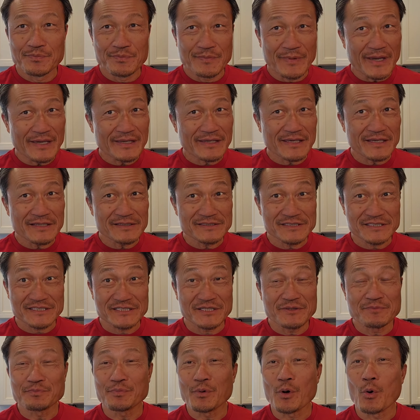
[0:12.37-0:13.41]
Making
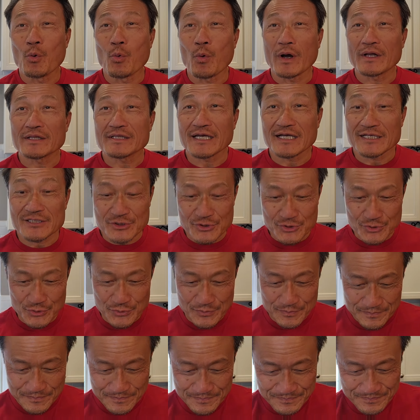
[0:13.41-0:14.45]
simple wonton
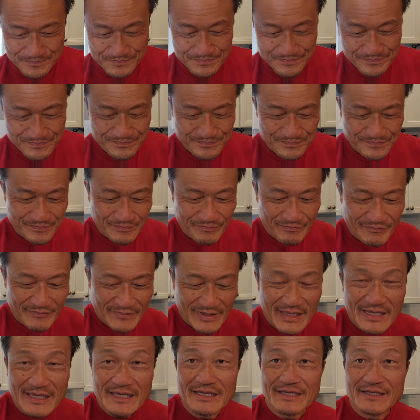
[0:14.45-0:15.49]
soup.
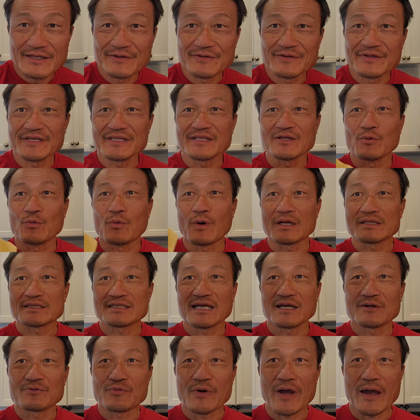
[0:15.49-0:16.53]
You need the
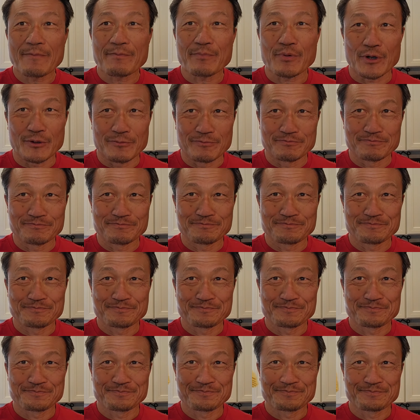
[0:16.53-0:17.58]
wonton wrapper.
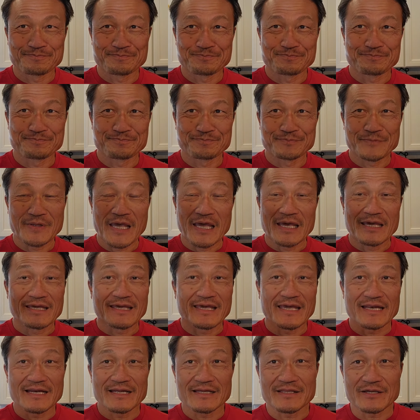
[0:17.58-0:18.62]

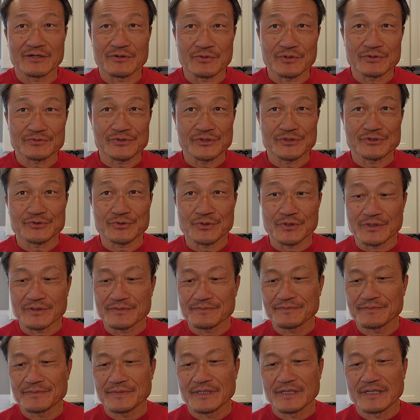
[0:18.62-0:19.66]
Get at the grocery store.
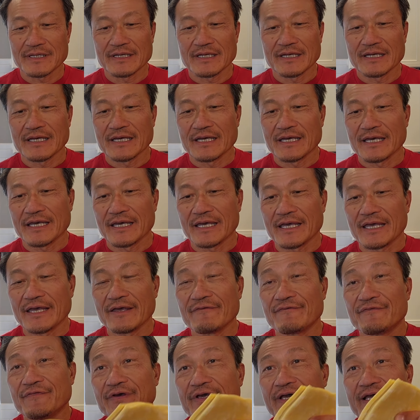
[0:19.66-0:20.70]

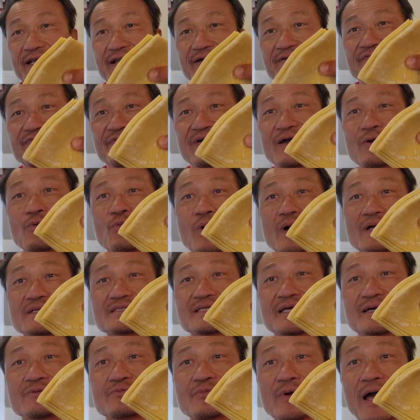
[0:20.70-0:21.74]
If you cannot find
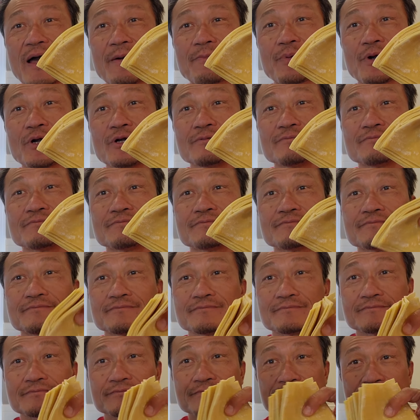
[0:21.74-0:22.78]
wonton wrapper,
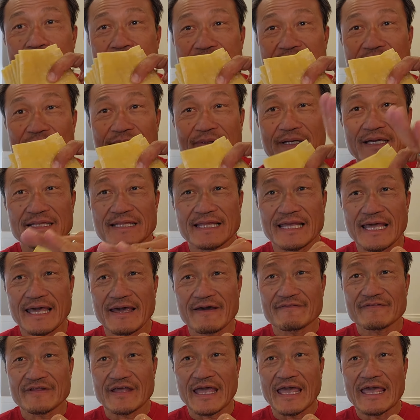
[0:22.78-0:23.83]
sometimes they
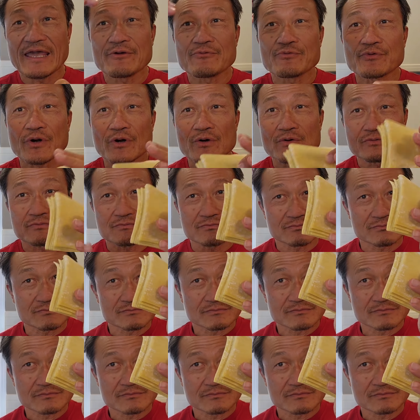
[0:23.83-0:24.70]
have the egg roll